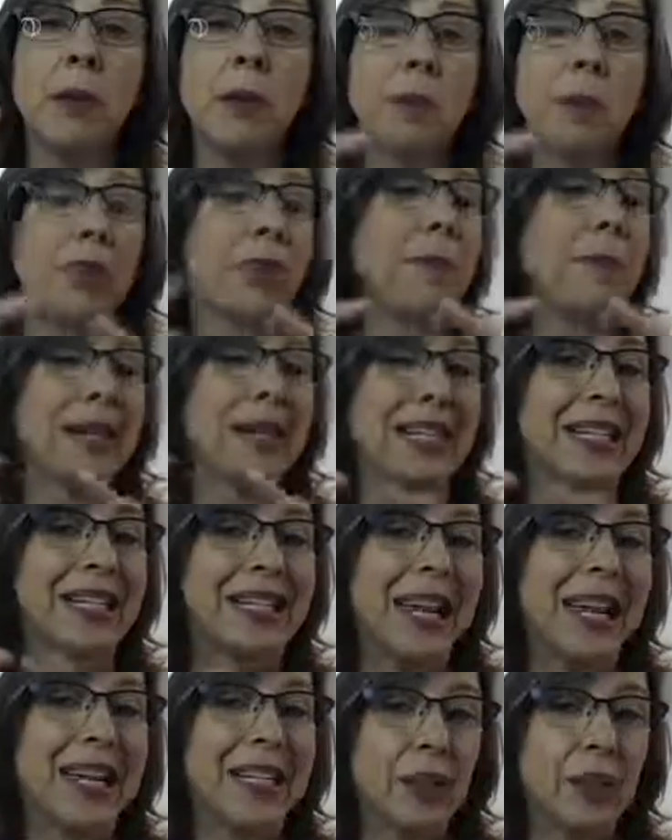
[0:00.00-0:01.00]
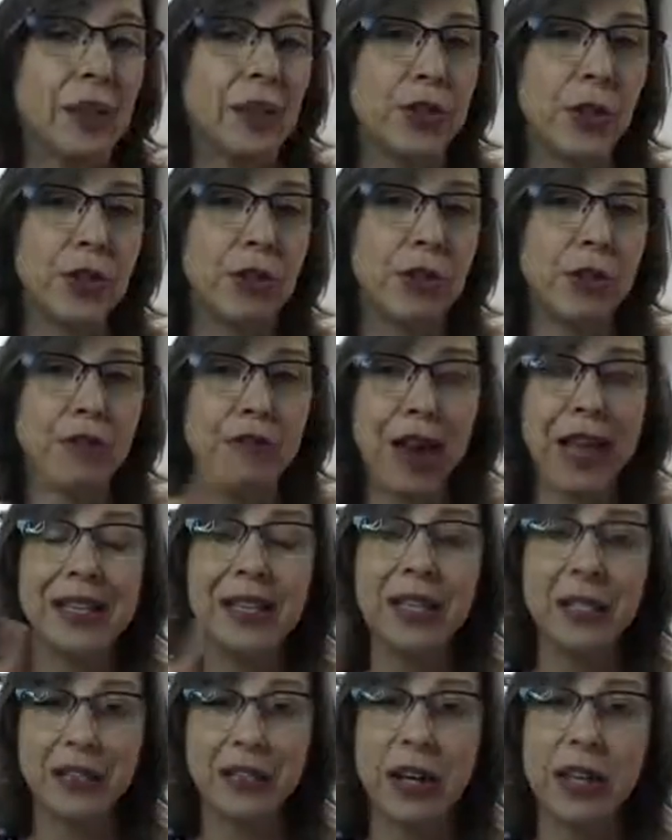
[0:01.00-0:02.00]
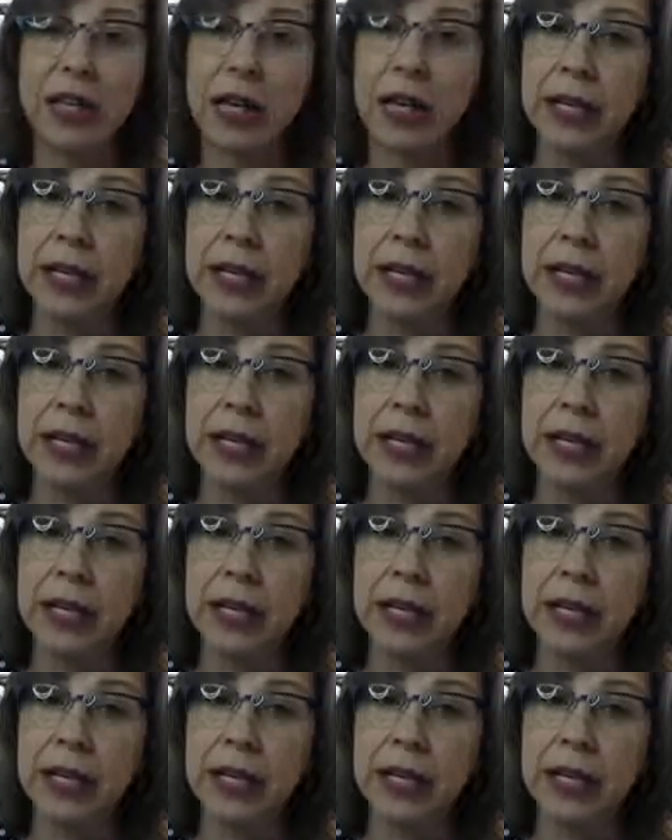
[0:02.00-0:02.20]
but the money stays in the donor advised fund